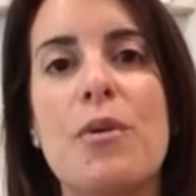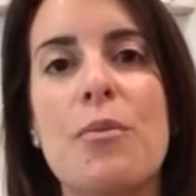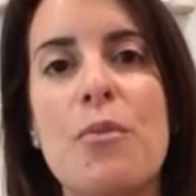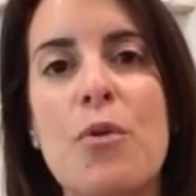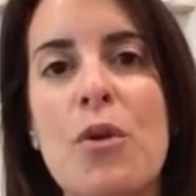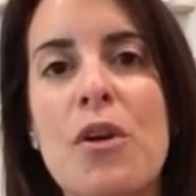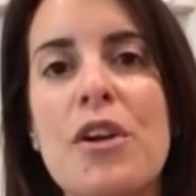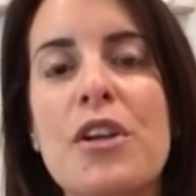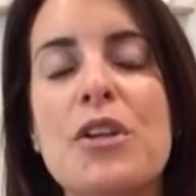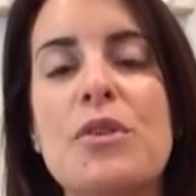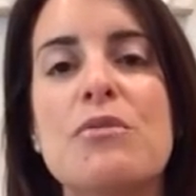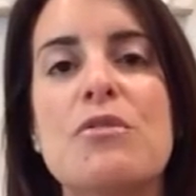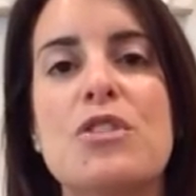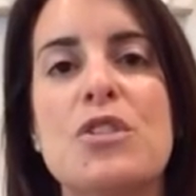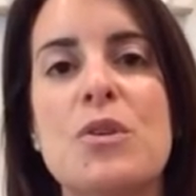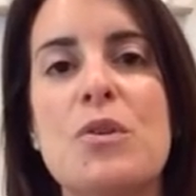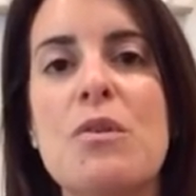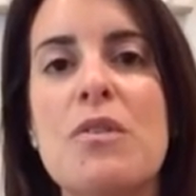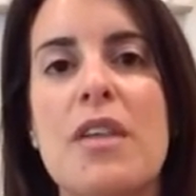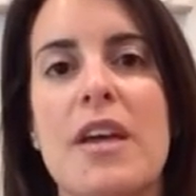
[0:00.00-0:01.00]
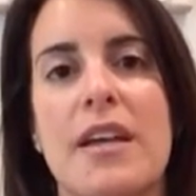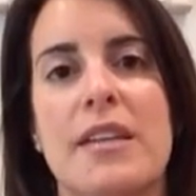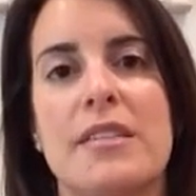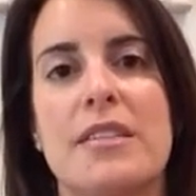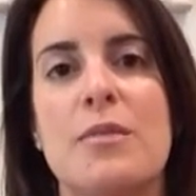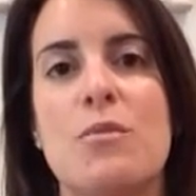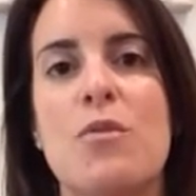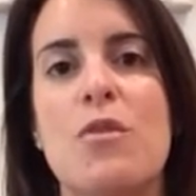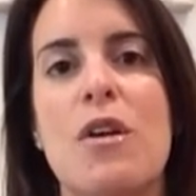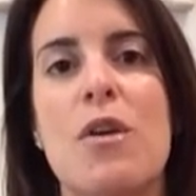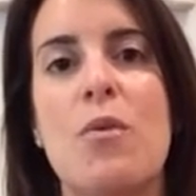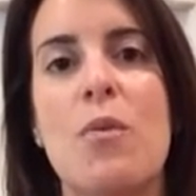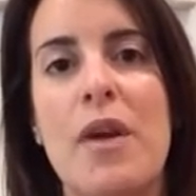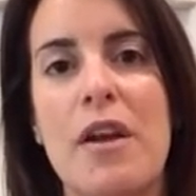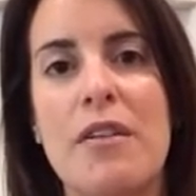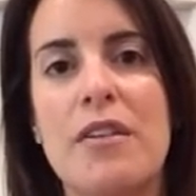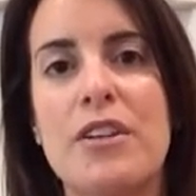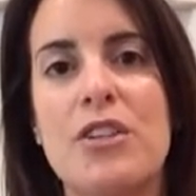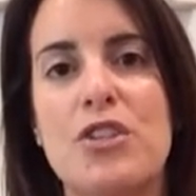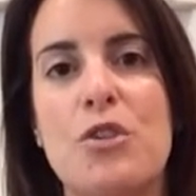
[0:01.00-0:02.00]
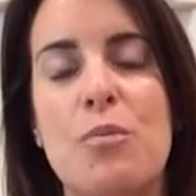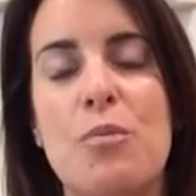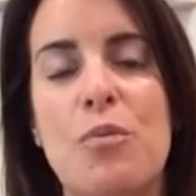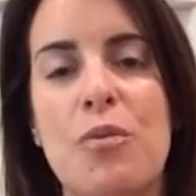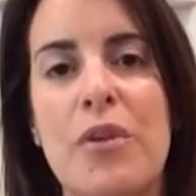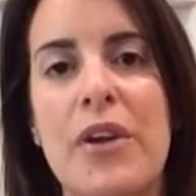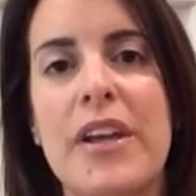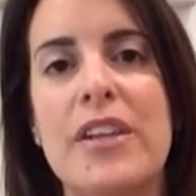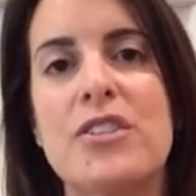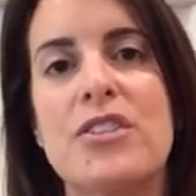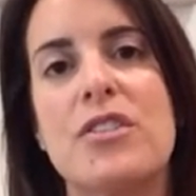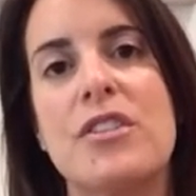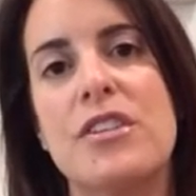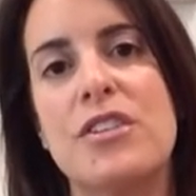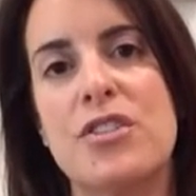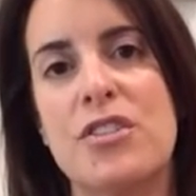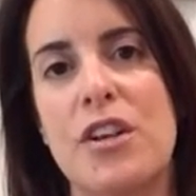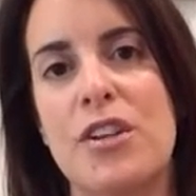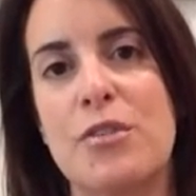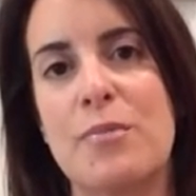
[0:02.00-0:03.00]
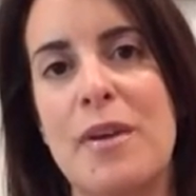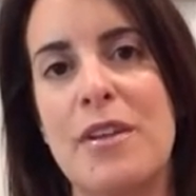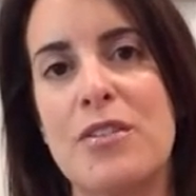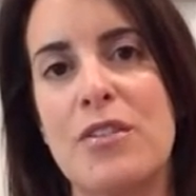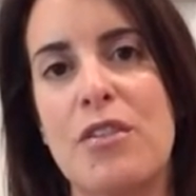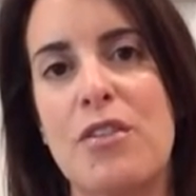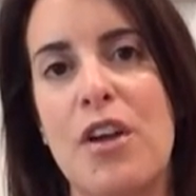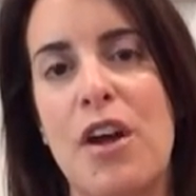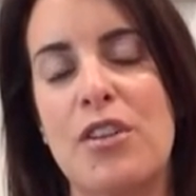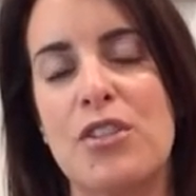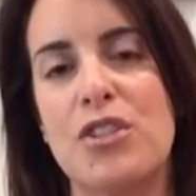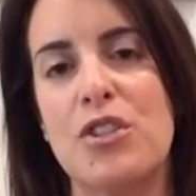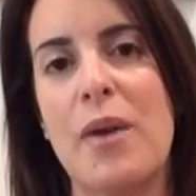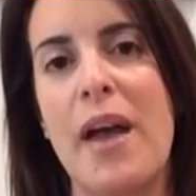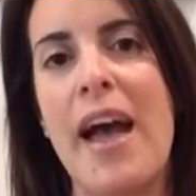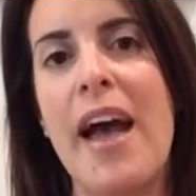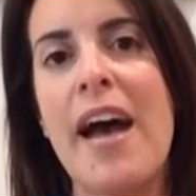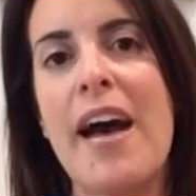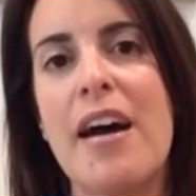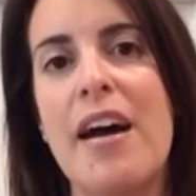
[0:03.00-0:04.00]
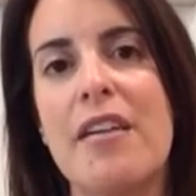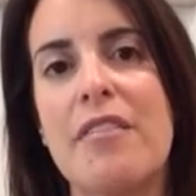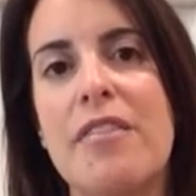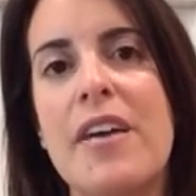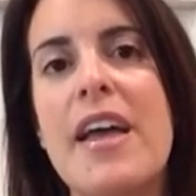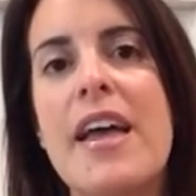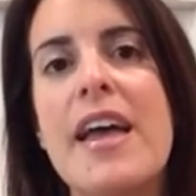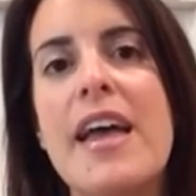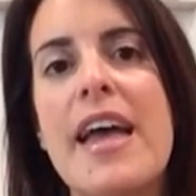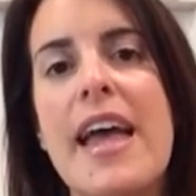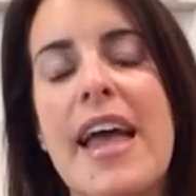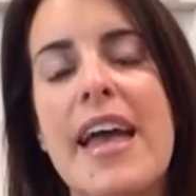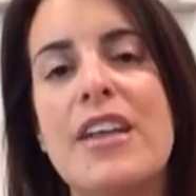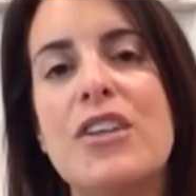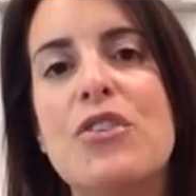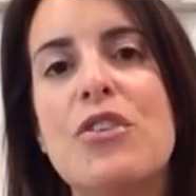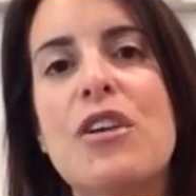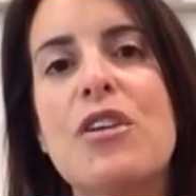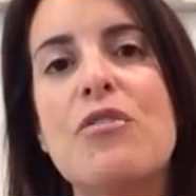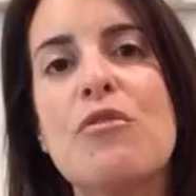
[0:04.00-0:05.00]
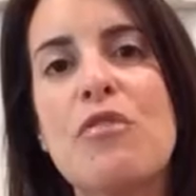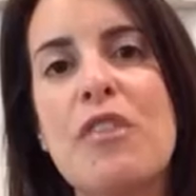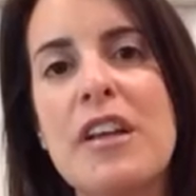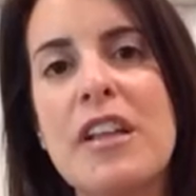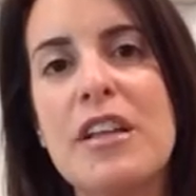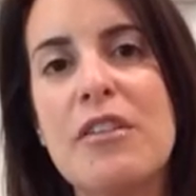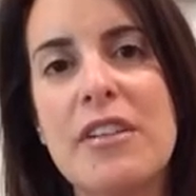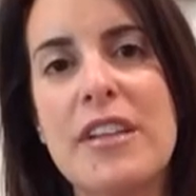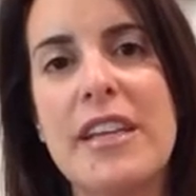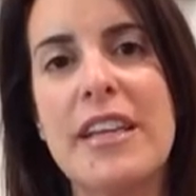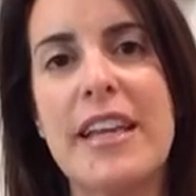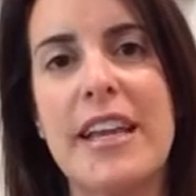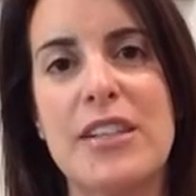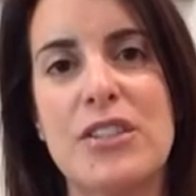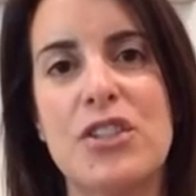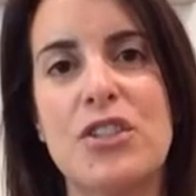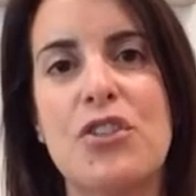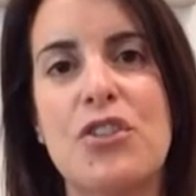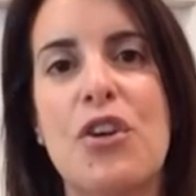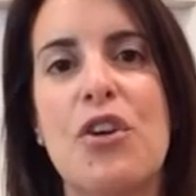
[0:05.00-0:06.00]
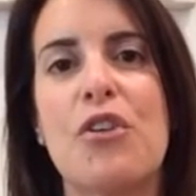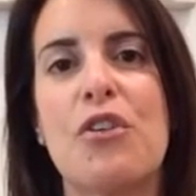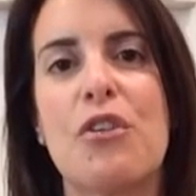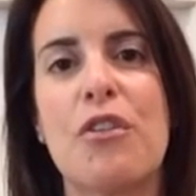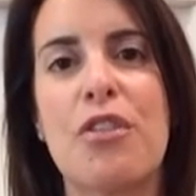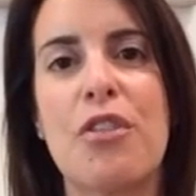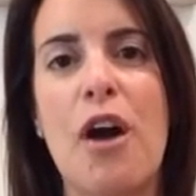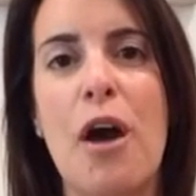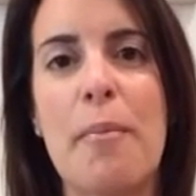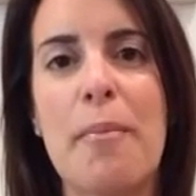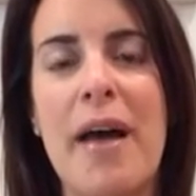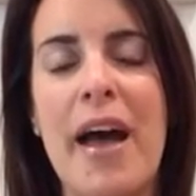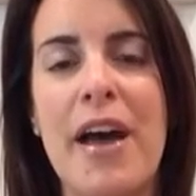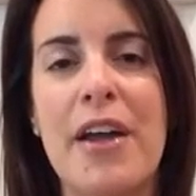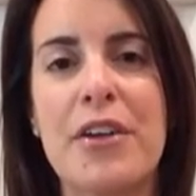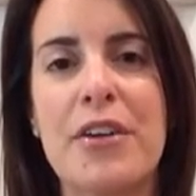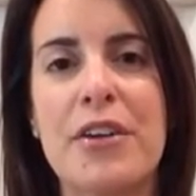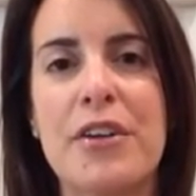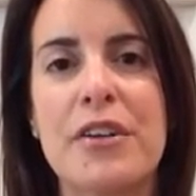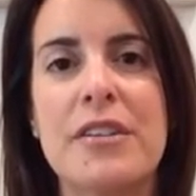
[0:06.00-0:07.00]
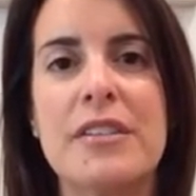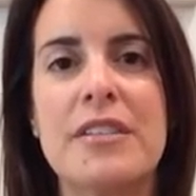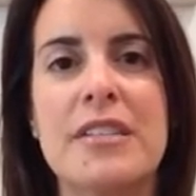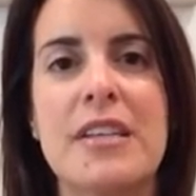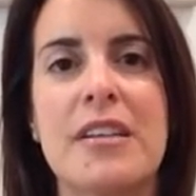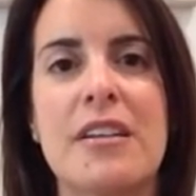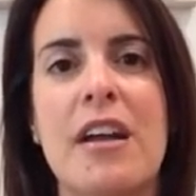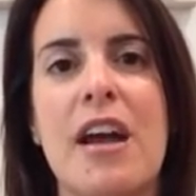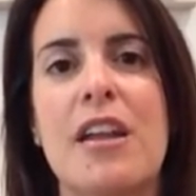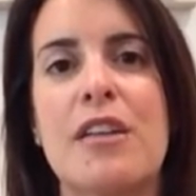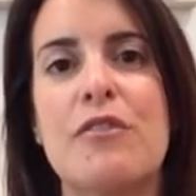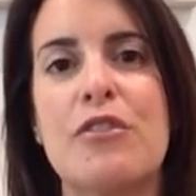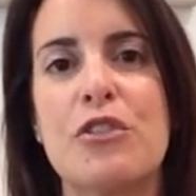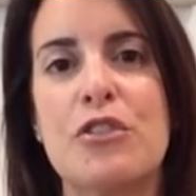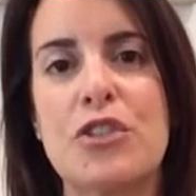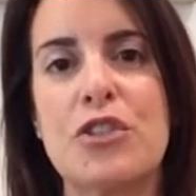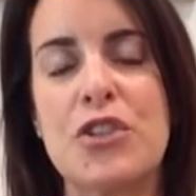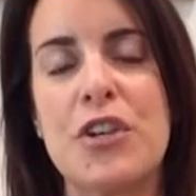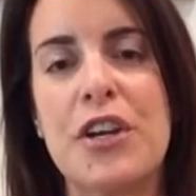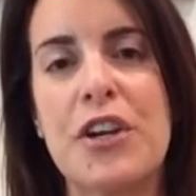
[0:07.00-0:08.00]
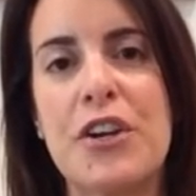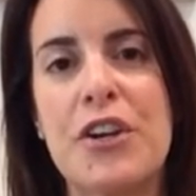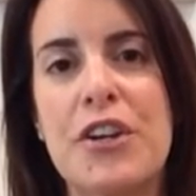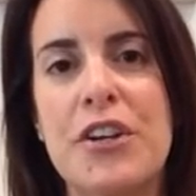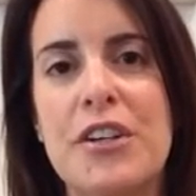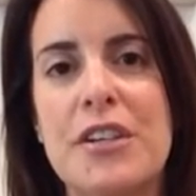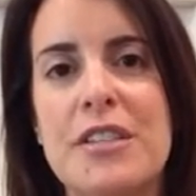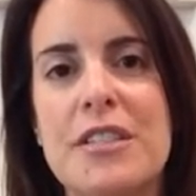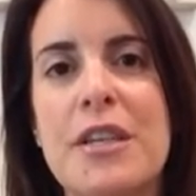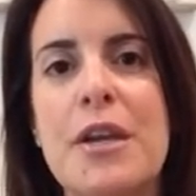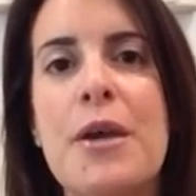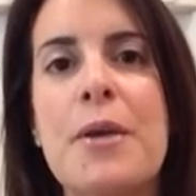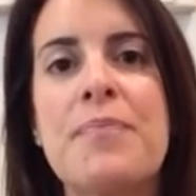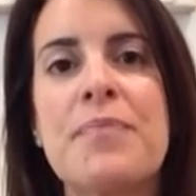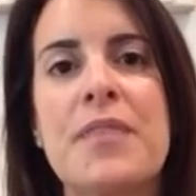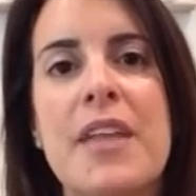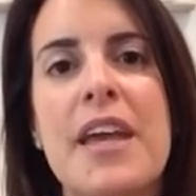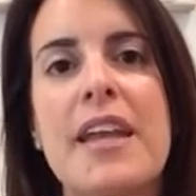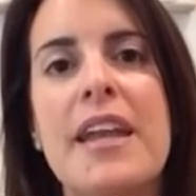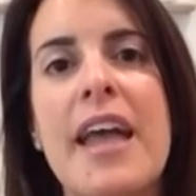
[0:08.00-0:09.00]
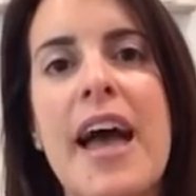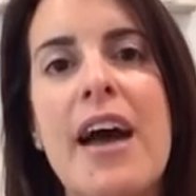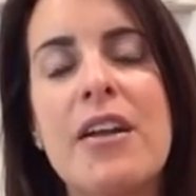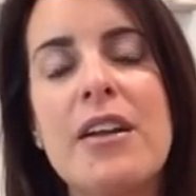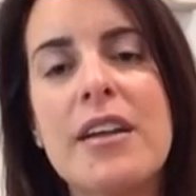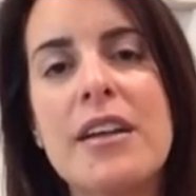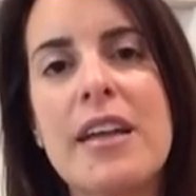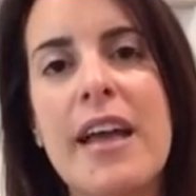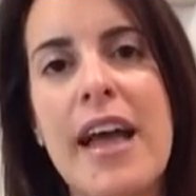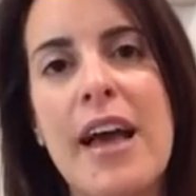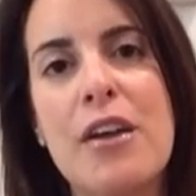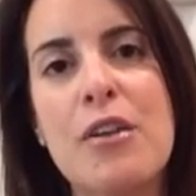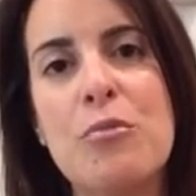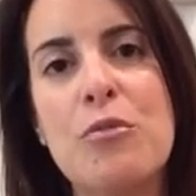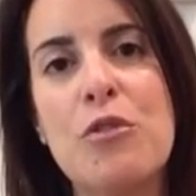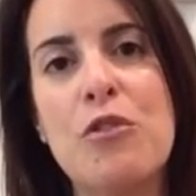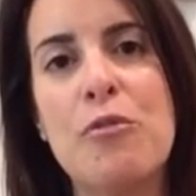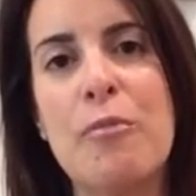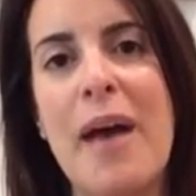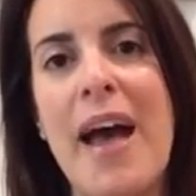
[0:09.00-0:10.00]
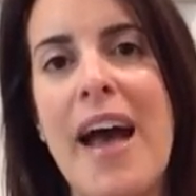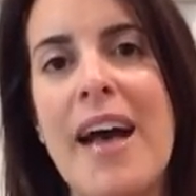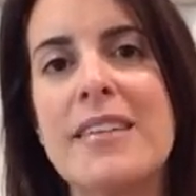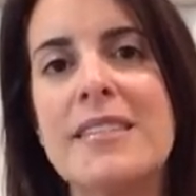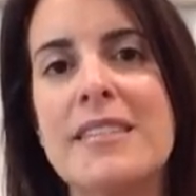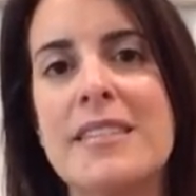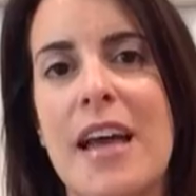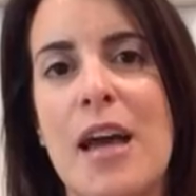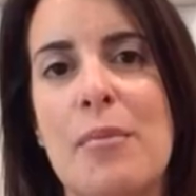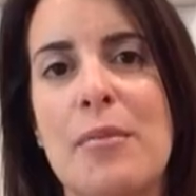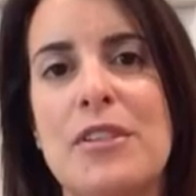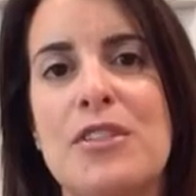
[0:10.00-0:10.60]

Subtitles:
the more you do this, the more awareness you bring to these judgmental thoughts you have, and you can really, really get to know your thought patterns and kind of your triggers and how to move past them.